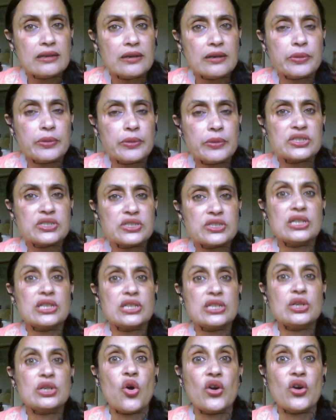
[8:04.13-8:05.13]
a
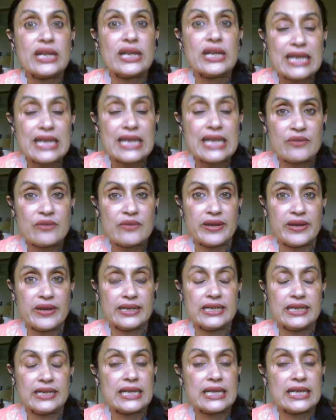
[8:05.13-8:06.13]
person or an
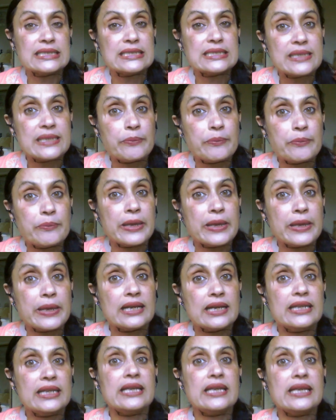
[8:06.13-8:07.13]
event is
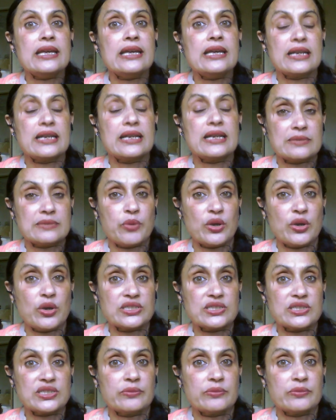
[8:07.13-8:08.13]
typically
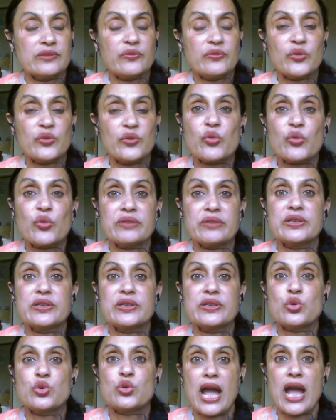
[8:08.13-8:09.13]
responsible for whatever
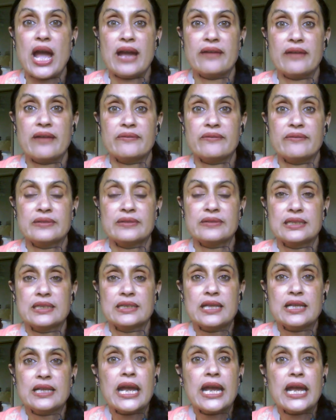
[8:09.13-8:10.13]
you have.
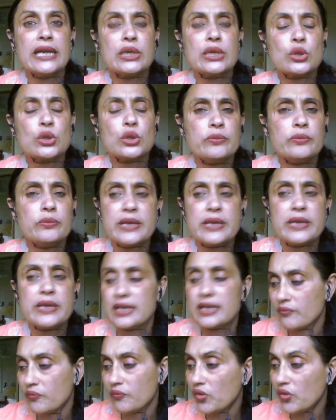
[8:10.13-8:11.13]
It could
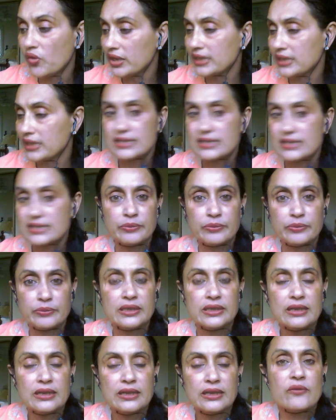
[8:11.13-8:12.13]
be, for
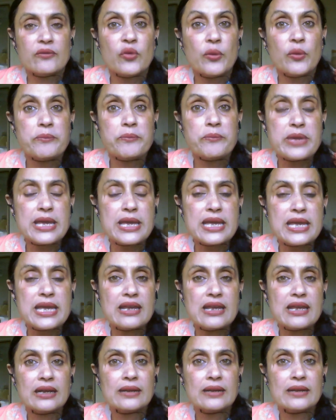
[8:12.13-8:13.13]
example, for me,